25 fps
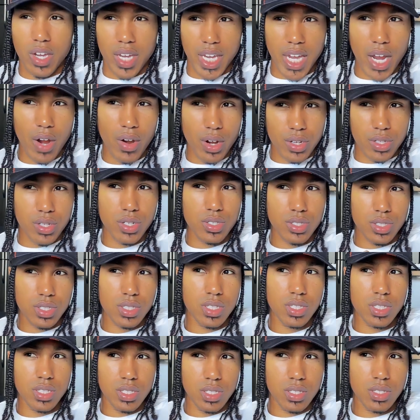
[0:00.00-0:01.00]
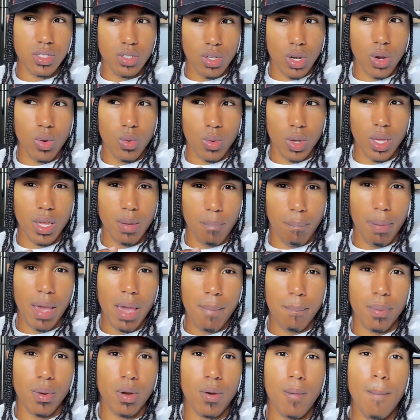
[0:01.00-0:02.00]
like little characters,
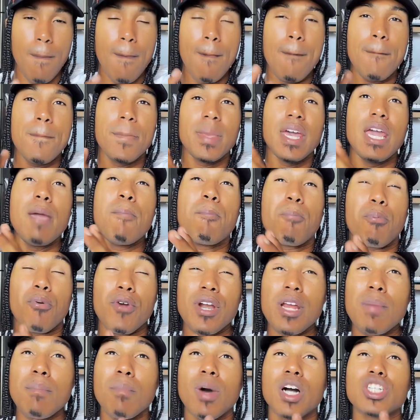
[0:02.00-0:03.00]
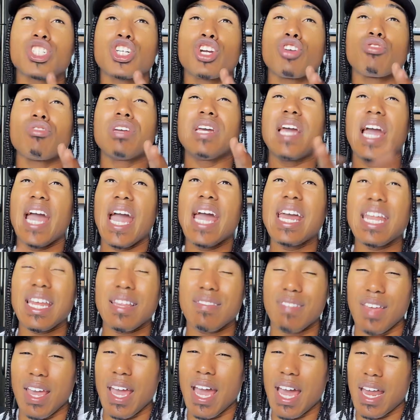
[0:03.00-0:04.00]
in paper. He pretty
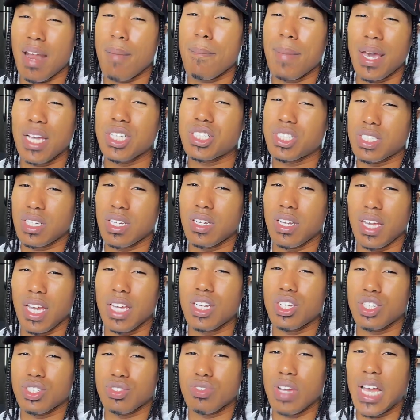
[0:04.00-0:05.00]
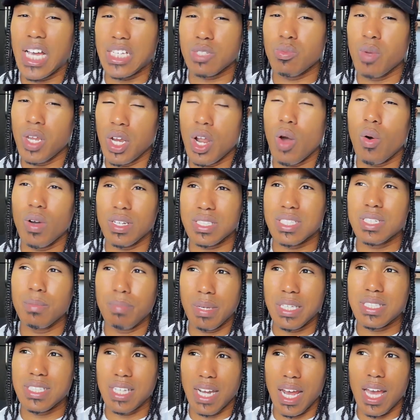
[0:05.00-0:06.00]
much created the animation
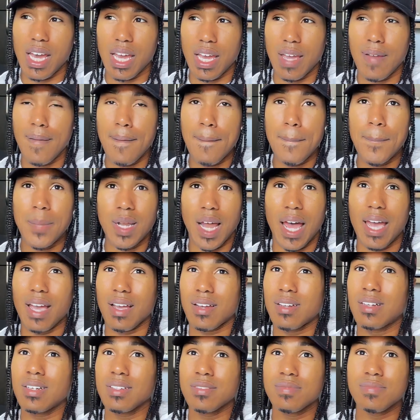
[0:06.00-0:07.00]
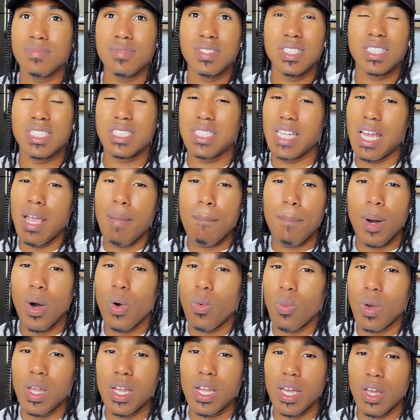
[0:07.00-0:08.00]
industry as we know it to be today. Like
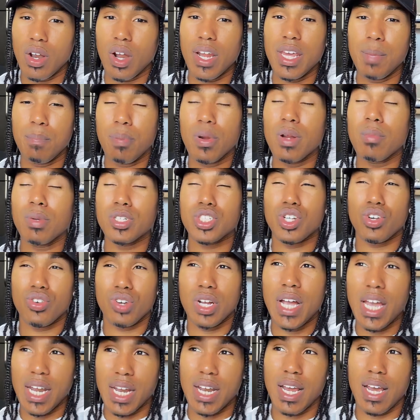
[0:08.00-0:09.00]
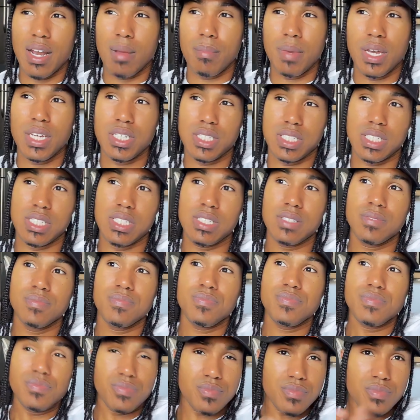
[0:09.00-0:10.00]
Steamboat Willie and all, he pretty much created
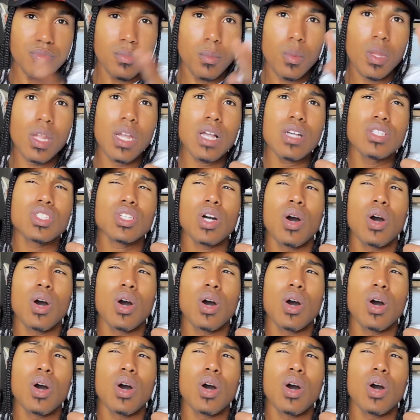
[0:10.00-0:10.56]
animation.